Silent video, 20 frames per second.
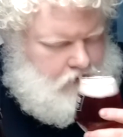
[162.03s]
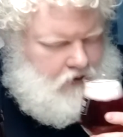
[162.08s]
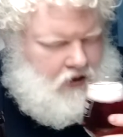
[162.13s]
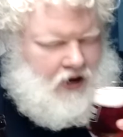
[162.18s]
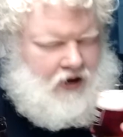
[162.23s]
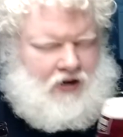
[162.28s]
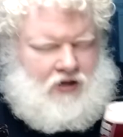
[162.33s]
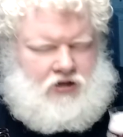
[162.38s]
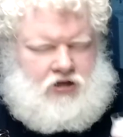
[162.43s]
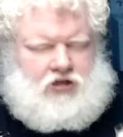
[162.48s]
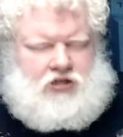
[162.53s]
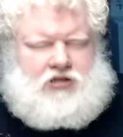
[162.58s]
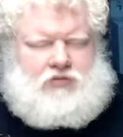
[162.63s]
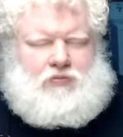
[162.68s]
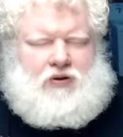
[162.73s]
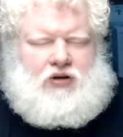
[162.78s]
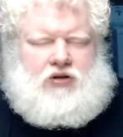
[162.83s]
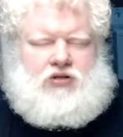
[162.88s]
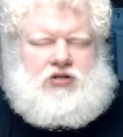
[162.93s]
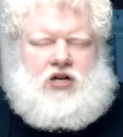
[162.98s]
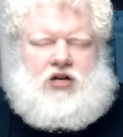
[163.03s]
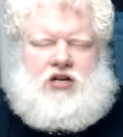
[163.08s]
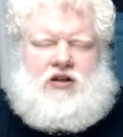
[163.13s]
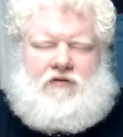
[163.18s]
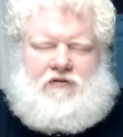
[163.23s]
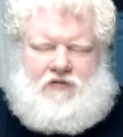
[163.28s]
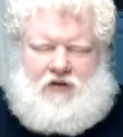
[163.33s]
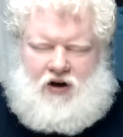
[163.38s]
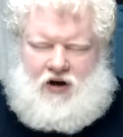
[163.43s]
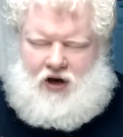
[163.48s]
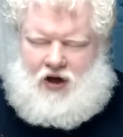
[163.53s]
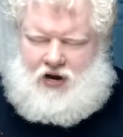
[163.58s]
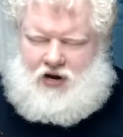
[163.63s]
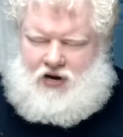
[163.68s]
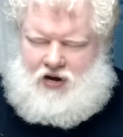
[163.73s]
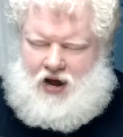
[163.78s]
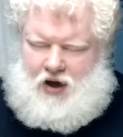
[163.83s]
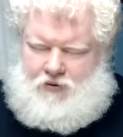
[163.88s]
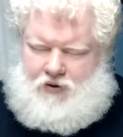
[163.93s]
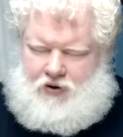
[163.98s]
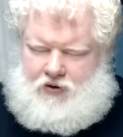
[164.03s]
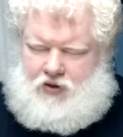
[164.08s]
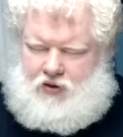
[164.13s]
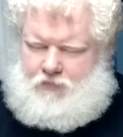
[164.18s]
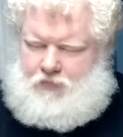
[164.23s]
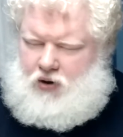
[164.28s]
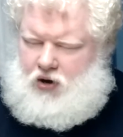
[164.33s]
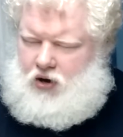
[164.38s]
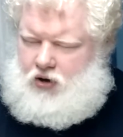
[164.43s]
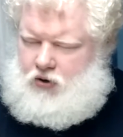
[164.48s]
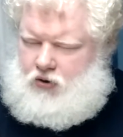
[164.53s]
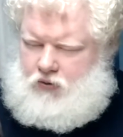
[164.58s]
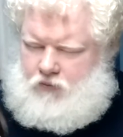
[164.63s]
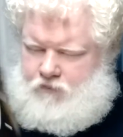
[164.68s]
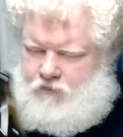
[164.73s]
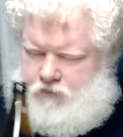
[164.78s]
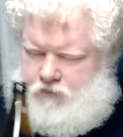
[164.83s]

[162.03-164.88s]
And it just smells divine. Now out of the bottle.